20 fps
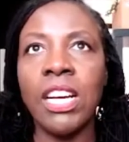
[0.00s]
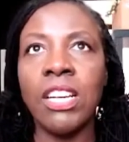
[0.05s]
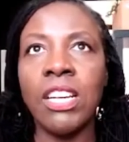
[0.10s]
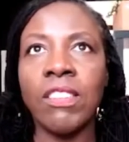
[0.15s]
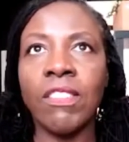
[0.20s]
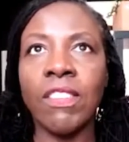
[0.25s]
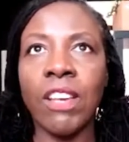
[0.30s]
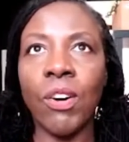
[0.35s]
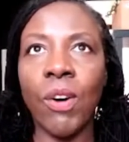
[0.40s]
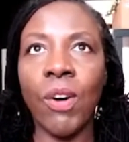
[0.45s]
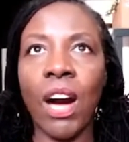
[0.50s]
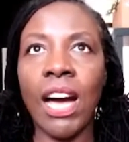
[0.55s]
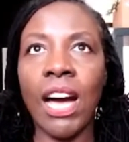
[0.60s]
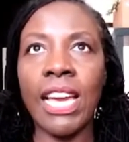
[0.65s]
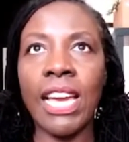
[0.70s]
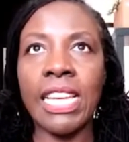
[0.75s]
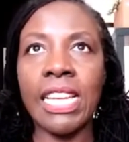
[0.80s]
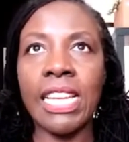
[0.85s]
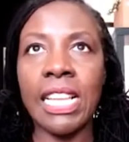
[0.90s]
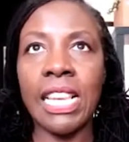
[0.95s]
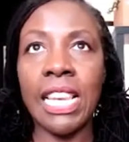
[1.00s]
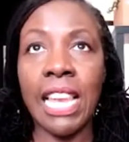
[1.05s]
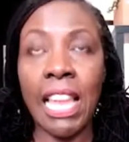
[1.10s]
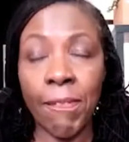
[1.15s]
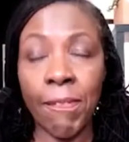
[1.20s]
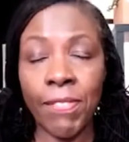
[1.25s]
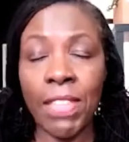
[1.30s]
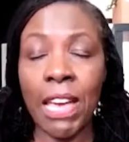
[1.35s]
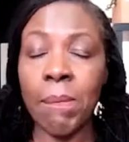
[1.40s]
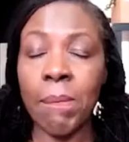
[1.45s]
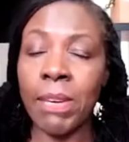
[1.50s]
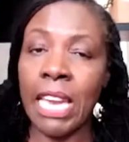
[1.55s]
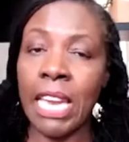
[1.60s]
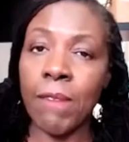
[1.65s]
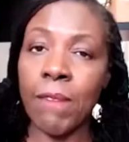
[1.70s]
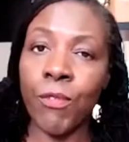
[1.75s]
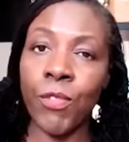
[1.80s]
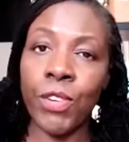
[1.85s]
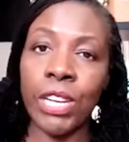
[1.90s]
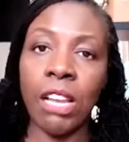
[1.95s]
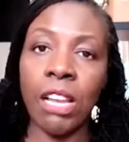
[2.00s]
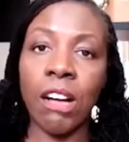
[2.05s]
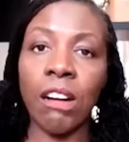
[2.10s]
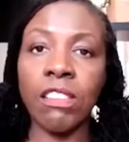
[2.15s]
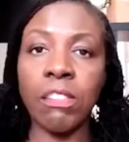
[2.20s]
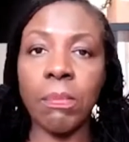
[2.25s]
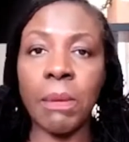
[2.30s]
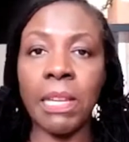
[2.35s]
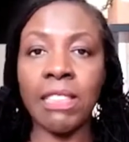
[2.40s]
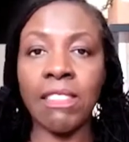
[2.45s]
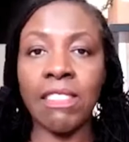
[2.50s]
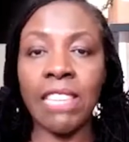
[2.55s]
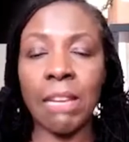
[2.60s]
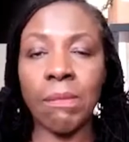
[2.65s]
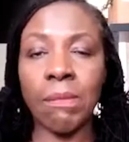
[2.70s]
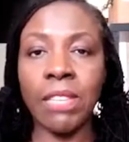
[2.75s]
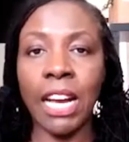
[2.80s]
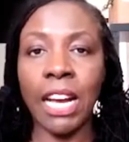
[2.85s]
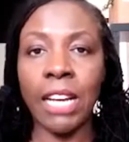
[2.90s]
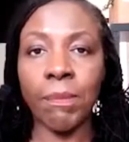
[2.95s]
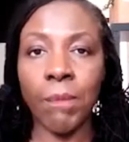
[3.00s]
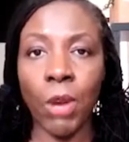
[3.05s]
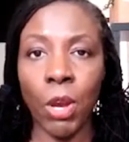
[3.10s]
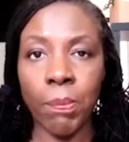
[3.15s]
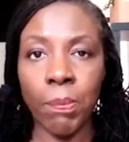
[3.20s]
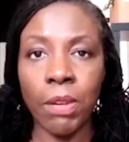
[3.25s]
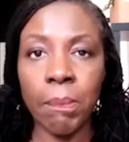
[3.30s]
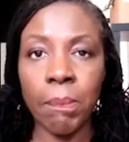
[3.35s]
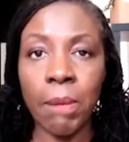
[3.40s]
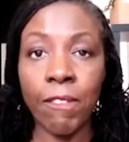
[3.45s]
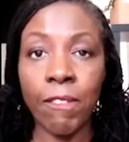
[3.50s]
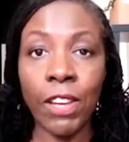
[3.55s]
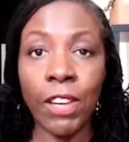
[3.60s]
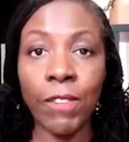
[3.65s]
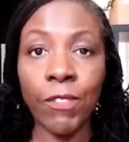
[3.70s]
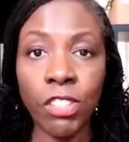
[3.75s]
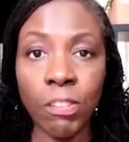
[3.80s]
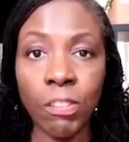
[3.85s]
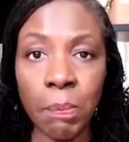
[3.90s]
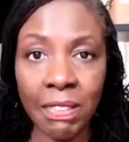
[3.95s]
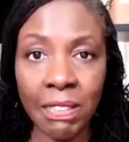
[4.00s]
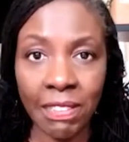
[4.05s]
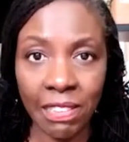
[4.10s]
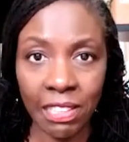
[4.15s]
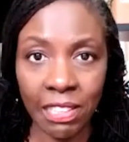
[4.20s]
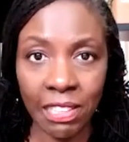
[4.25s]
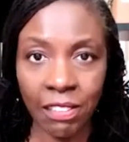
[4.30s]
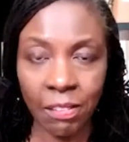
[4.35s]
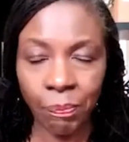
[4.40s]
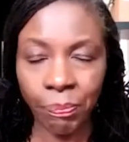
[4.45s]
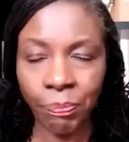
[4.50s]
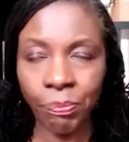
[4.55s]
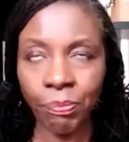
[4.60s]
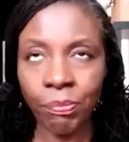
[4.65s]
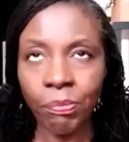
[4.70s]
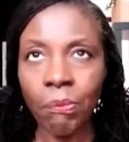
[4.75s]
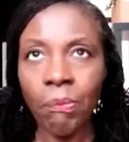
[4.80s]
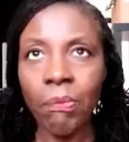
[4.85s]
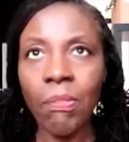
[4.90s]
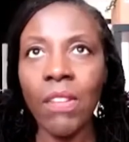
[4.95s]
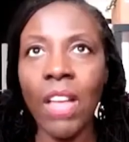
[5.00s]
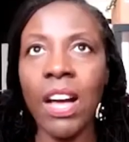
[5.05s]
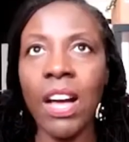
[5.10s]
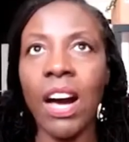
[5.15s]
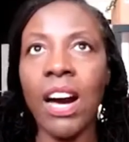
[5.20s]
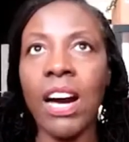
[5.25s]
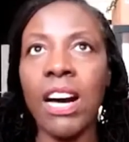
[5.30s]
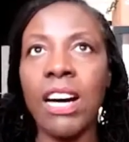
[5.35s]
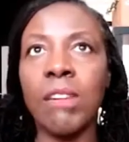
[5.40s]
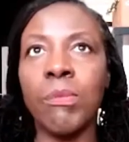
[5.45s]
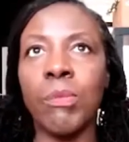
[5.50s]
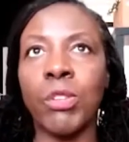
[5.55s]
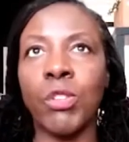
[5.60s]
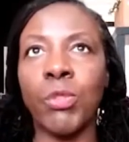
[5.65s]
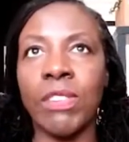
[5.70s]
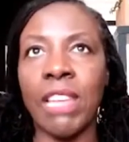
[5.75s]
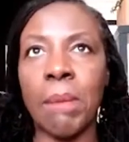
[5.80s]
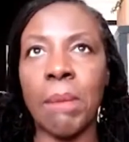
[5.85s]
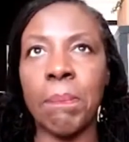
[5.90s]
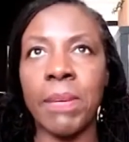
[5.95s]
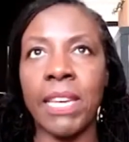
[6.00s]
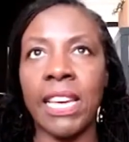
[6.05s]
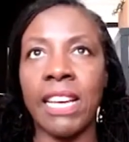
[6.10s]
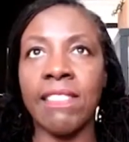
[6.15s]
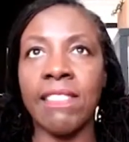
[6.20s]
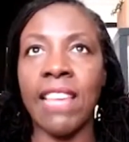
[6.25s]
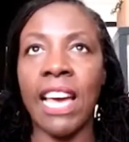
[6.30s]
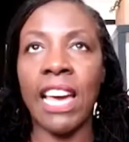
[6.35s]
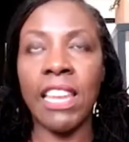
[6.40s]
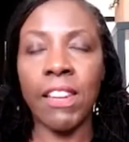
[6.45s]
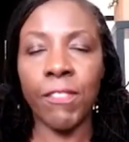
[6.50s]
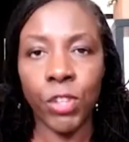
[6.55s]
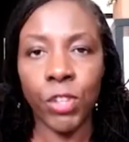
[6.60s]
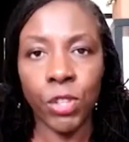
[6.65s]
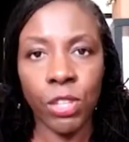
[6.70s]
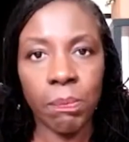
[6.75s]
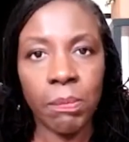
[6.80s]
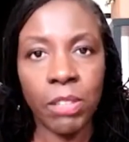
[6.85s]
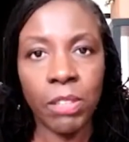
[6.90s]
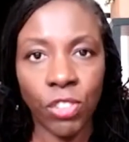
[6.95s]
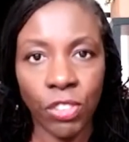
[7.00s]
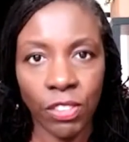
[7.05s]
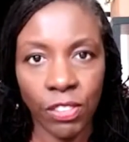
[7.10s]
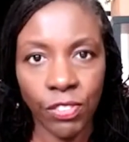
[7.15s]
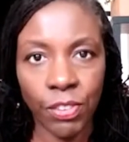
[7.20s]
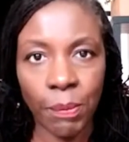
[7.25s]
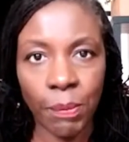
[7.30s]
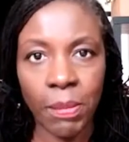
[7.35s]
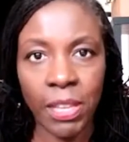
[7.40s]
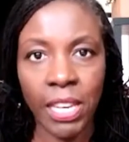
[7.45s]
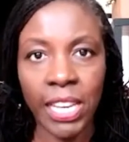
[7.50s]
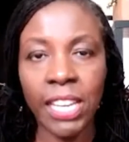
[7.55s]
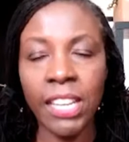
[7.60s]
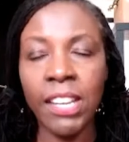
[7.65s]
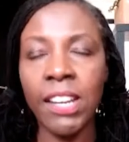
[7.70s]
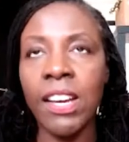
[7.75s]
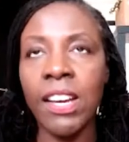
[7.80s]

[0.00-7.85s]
So I left that, became freelance, but at the same time, opened up my very first business, which was MBS, had a few commissions from there.